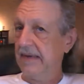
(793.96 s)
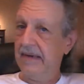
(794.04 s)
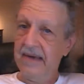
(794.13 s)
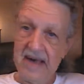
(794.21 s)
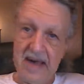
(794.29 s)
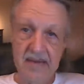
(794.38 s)

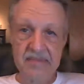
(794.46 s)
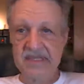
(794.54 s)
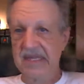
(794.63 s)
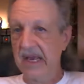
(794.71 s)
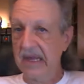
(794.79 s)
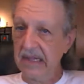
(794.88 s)
I'm
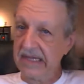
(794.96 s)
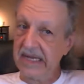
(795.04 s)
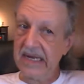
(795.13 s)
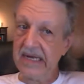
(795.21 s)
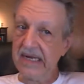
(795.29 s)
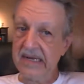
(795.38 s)
telling
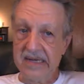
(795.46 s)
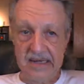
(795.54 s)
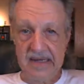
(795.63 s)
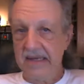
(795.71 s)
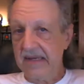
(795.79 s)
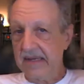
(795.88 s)
you,
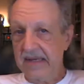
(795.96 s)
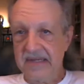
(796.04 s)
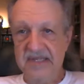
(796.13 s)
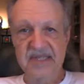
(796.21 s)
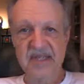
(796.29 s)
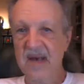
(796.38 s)

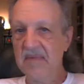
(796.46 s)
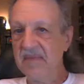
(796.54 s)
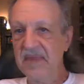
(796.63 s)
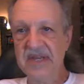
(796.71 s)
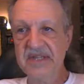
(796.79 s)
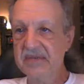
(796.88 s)

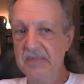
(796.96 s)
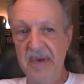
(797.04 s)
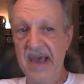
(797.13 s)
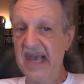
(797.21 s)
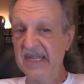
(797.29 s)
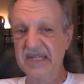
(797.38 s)
something doesn't
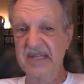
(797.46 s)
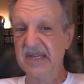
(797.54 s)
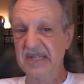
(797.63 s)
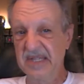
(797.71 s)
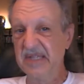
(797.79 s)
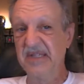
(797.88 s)
pass
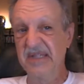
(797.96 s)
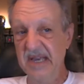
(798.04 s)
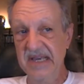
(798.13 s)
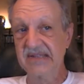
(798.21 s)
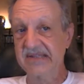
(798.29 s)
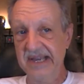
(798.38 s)
the
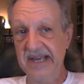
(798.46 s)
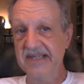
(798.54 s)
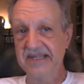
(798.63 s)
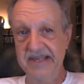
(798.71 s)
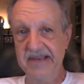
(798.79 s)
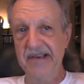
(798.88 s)
stink
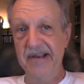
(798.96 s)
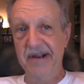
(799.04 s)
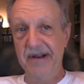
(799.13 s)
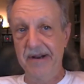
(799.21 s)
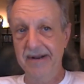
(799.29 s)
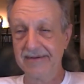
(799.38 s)
test
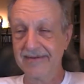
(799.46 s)
here.